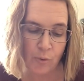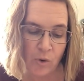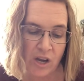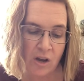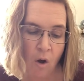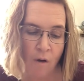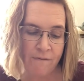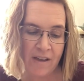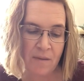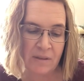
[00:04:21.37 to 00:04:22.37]
3 whole
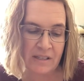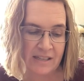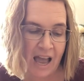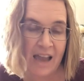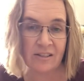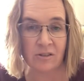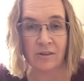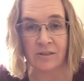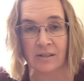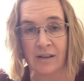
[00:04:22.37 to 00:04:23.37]
families died
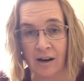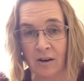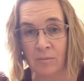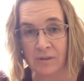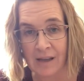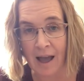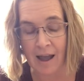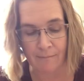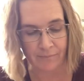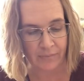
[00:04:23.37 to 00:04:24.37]
during this terrible time.